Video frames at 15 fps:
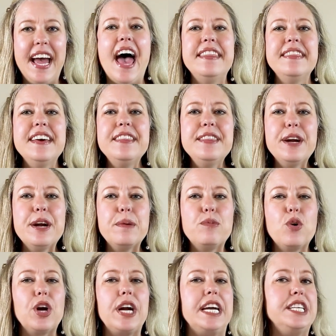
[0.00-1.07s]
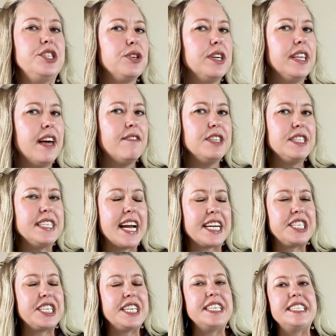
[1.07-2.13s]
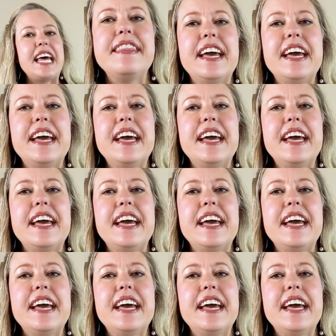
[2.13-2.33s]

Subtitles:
And then there are more entry-level sections